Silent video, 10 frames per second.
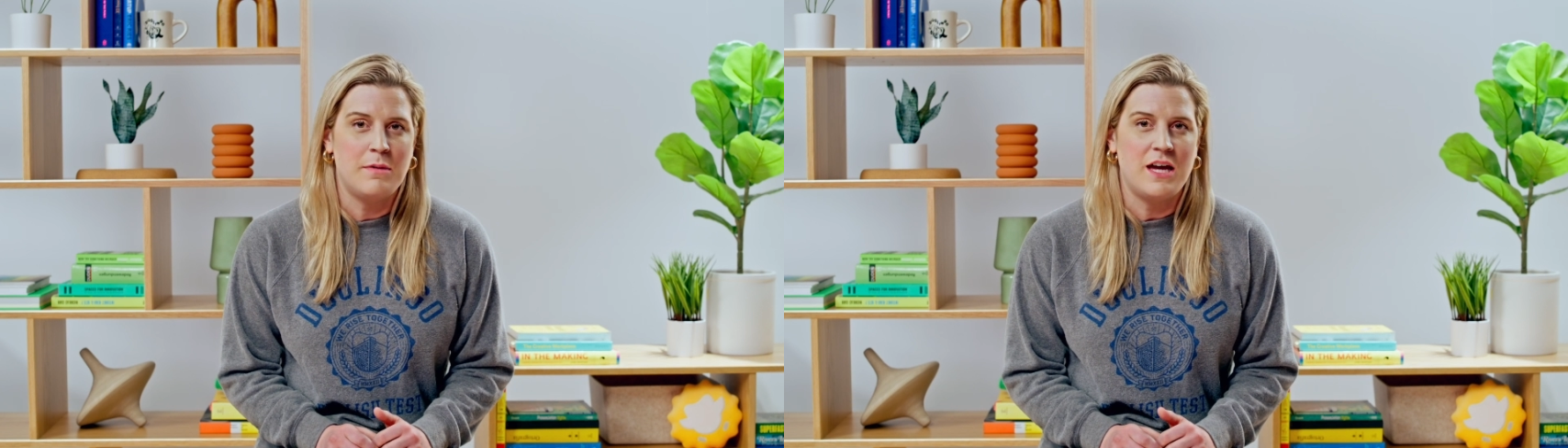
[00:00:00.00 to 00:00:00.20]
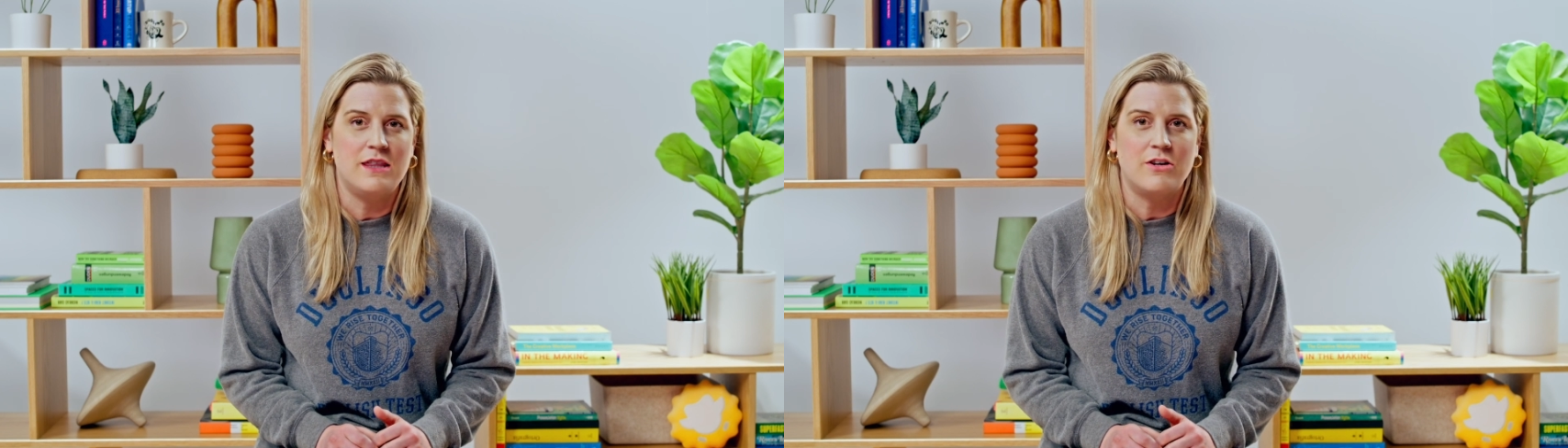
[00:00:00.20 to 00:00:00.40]

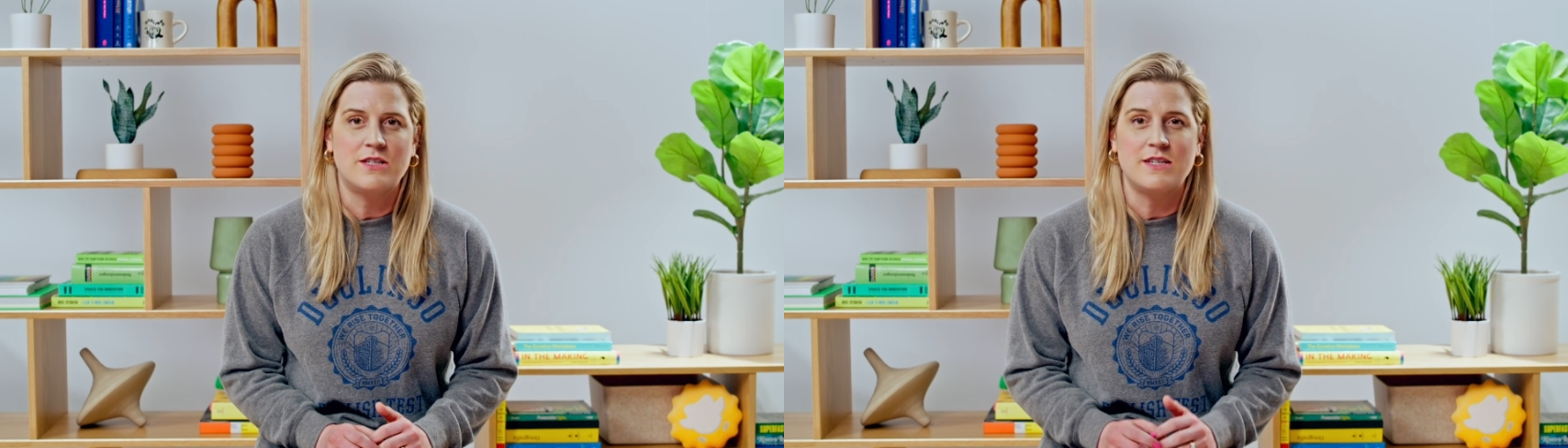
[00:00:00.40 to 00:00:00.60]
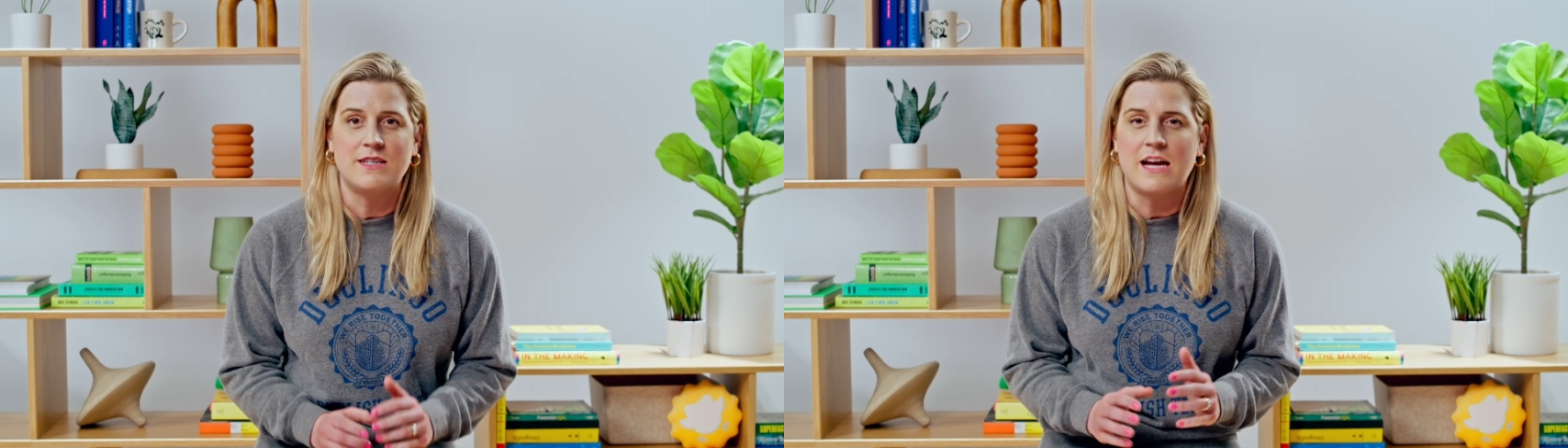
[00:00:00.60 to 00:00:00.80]
and
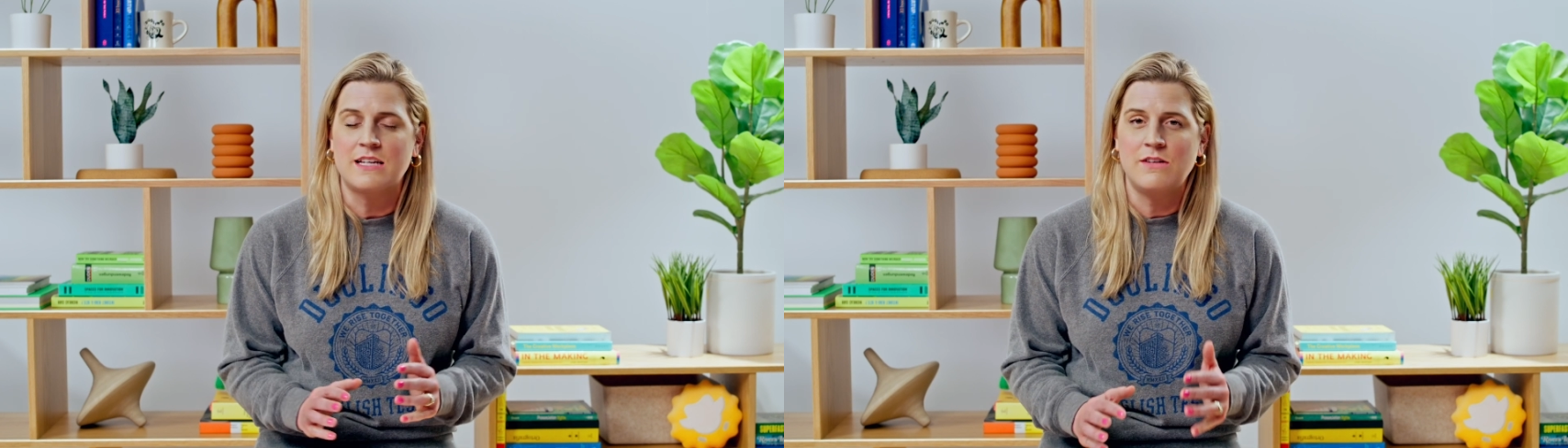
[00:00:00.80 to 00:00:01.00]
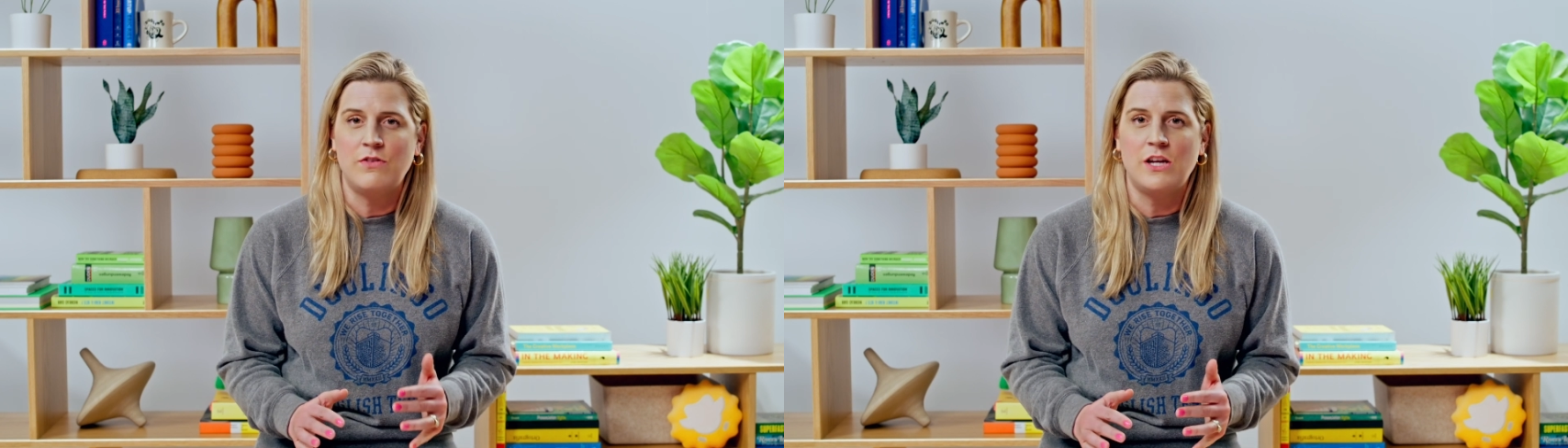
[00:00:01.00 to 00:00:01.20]
there's this
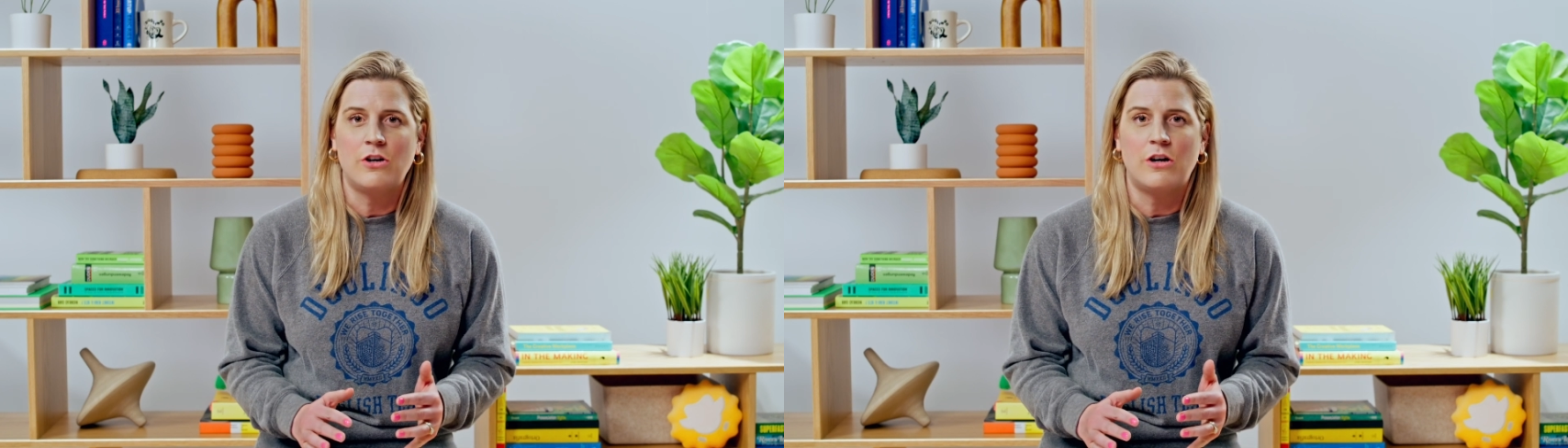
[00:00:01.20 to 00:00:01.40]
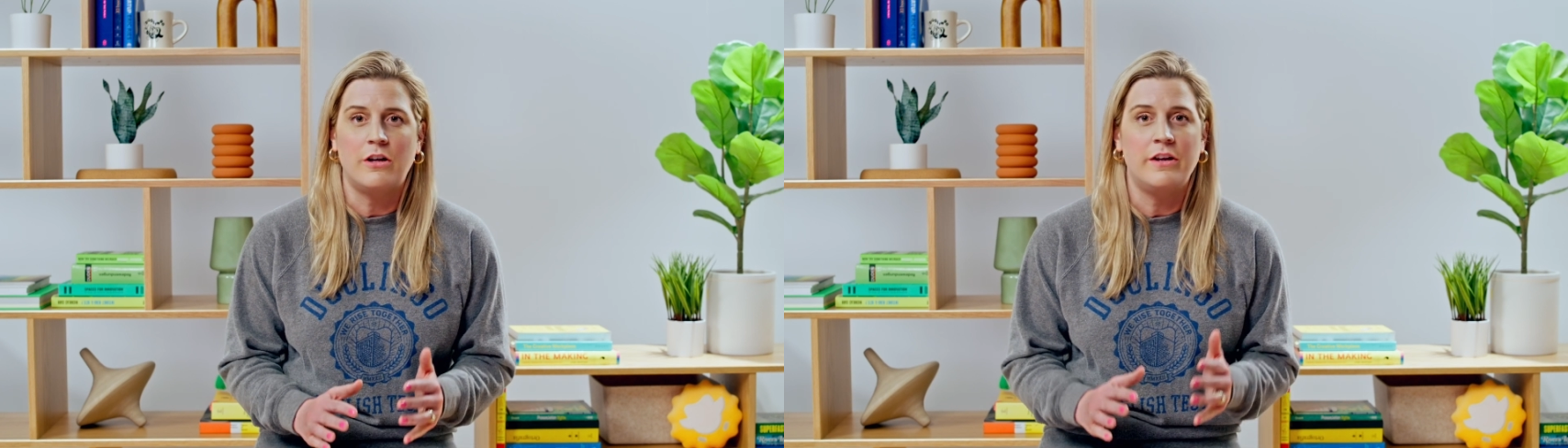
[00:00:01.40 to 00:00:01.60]
activity
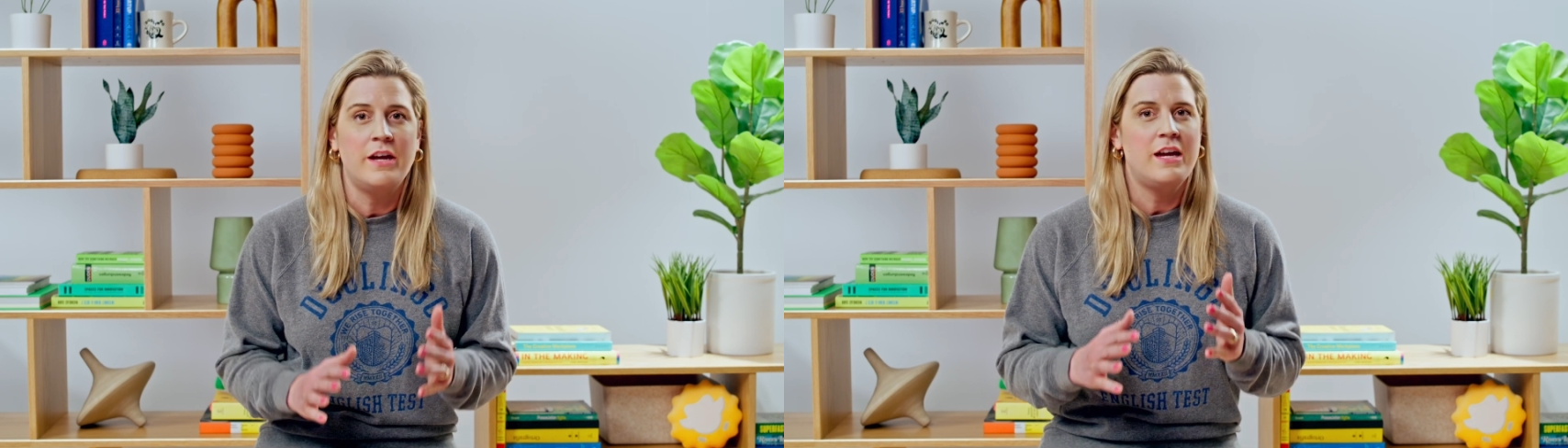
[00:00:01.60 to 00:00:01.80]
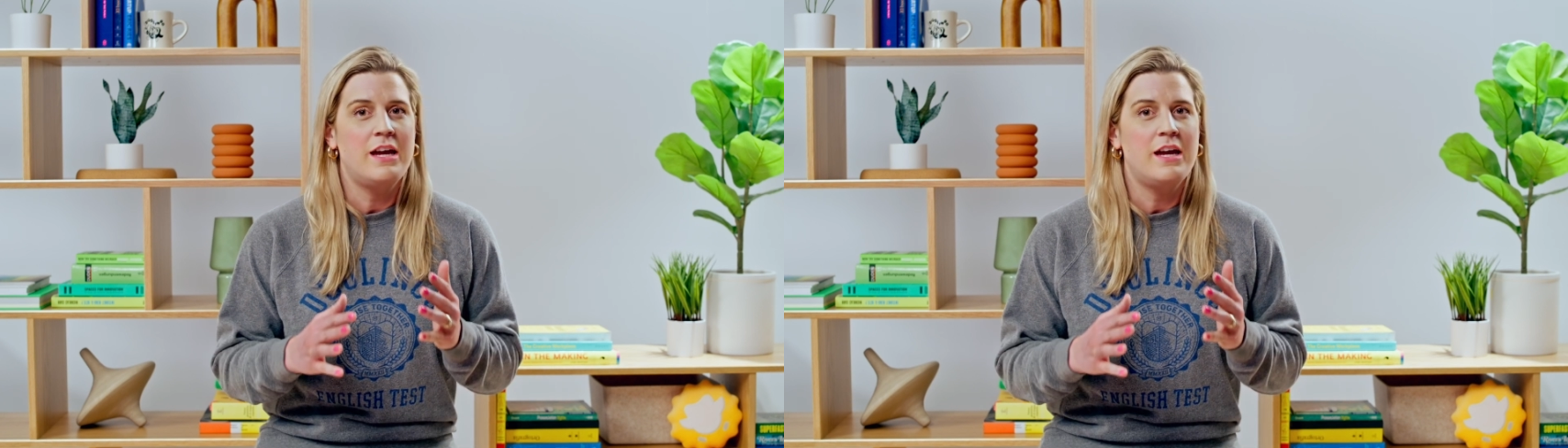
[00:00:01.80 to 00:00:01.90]
called